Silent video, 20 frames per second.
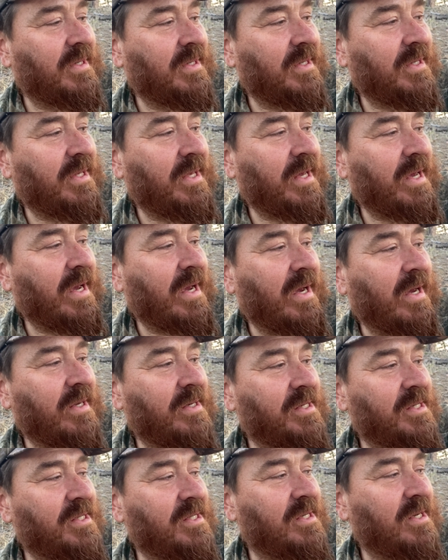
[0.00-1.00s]
Yeah,
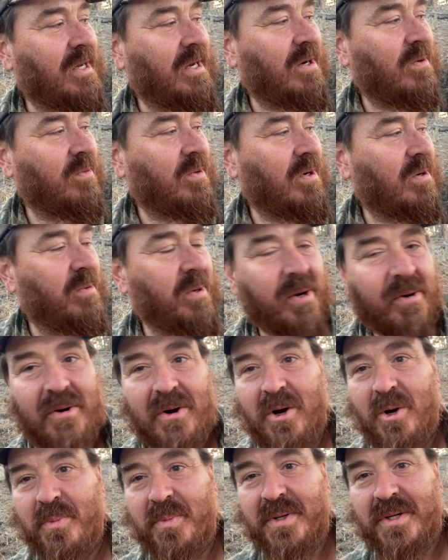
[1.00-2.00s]
just not where we were
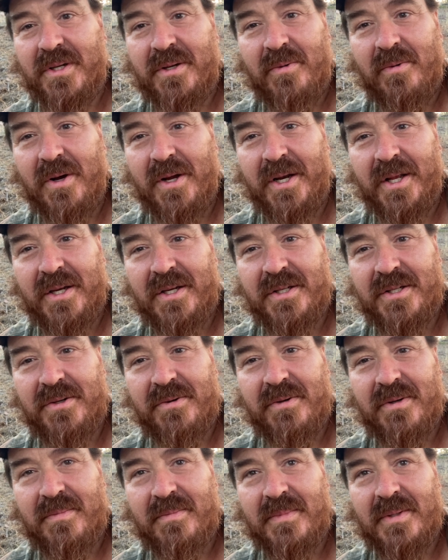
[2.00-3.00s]
hoping to run into
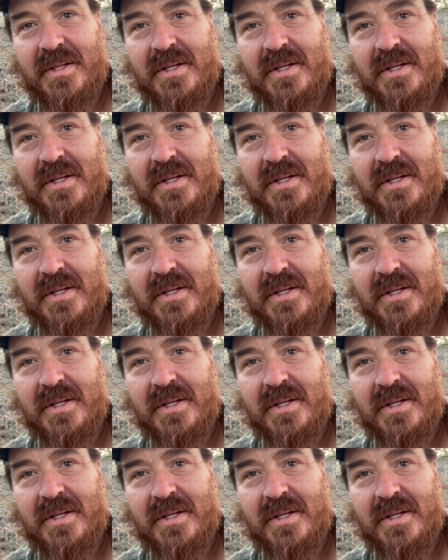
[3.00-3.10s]
him.